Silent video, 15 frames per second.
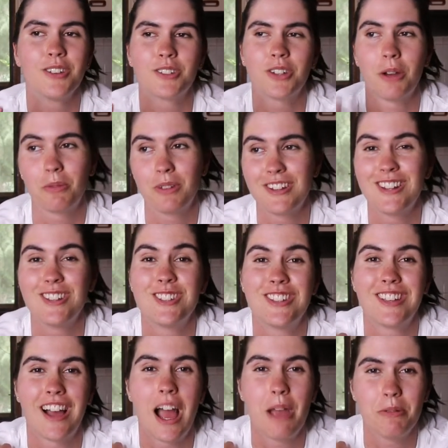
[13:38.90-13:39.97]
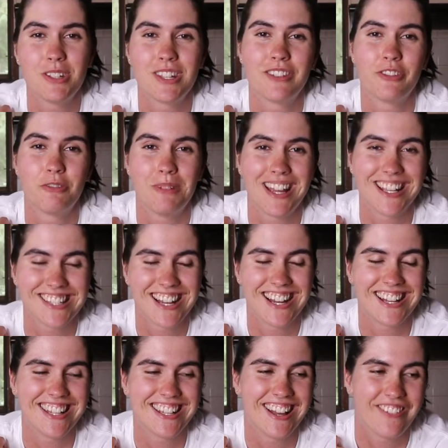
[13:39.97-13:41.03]
So I'm using it for my
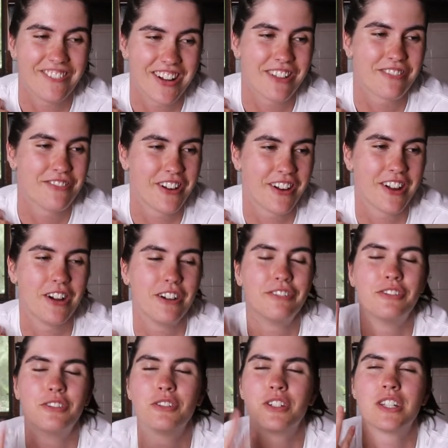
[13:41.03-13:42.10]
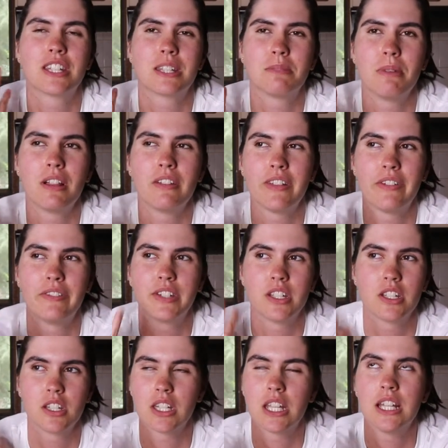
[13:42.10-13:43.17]
anxiety. I find it very helpful. The smell of lavender
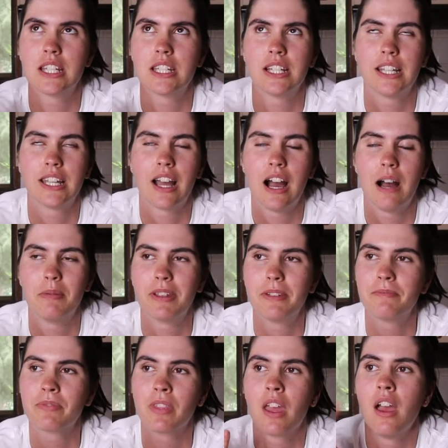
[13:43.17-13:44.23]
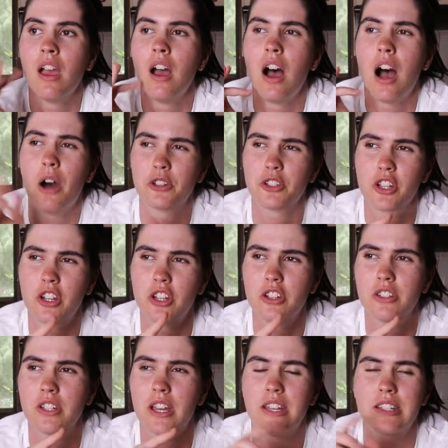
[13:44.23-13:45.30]
is just instantly calming. I'm also going to
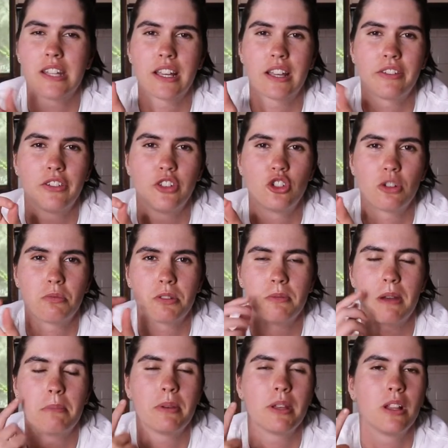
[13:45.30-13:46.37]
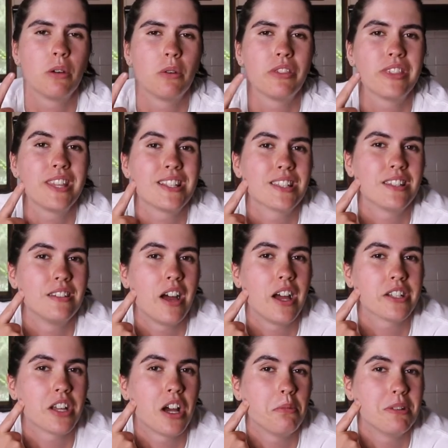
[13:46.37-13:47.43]
use it as like a few drops on my pillow and things at
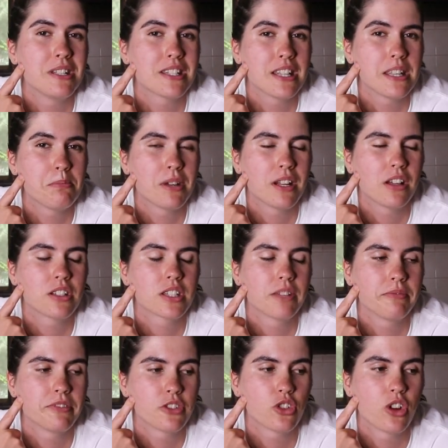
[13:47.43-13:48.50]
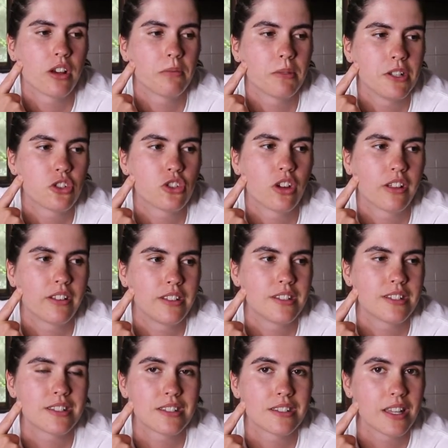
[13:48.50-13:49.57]
night to help me sleep better, because I've been struggling
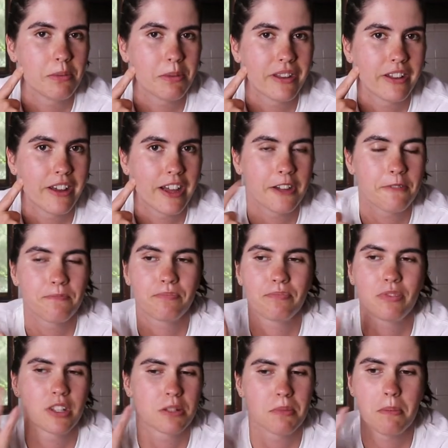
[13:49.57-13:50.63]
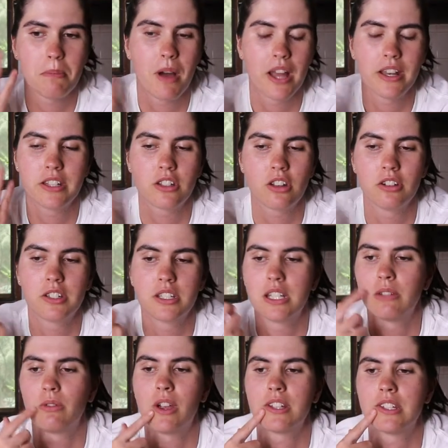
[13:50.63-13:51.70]
to sleep at night. Just my mind is
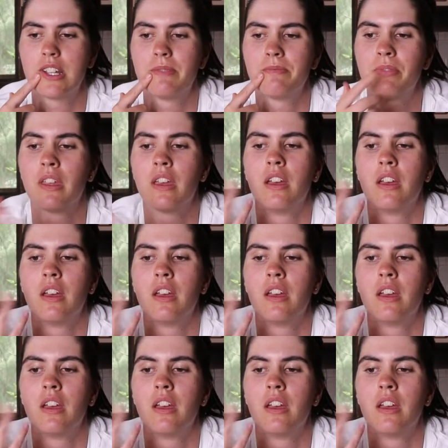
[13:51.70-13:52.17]
constantly racing.